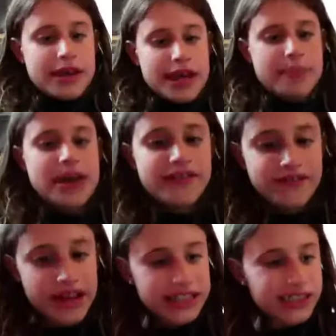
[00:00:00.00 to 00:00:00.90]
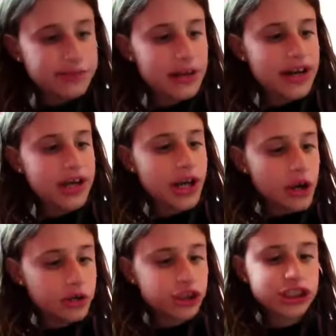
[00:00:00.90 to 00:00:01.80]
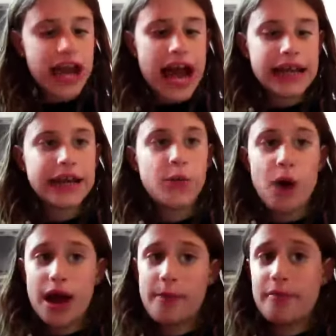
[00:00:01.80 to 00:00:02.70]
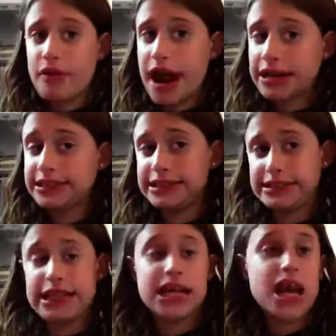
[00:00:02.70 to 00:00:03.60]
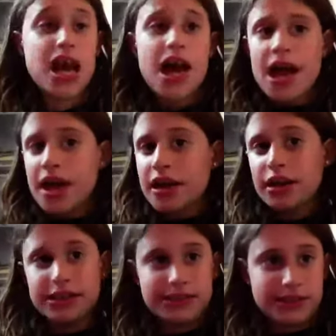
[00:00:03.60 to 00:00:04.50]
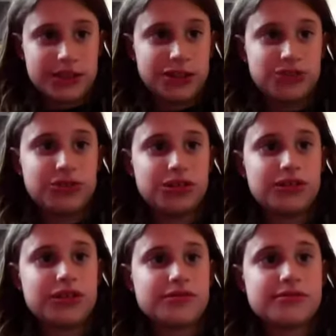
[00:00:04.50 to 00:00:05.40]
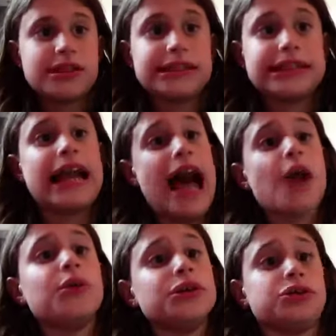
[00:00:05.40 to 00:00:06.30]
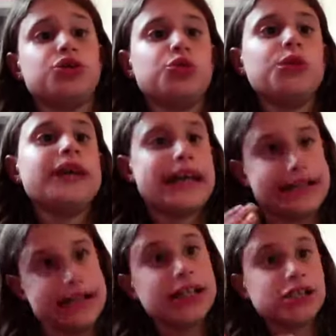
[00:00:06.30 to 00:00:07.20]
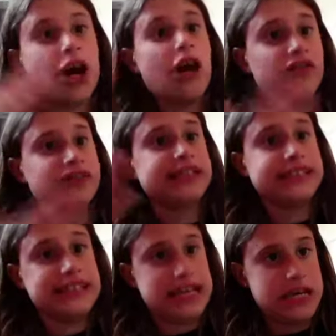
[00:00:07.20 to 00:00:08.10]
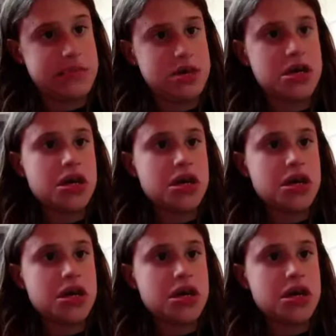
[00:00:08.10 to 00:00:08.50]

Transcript: Yeah, make friends, but no chatting while practicing. Because in hours, you would get kicked off the team.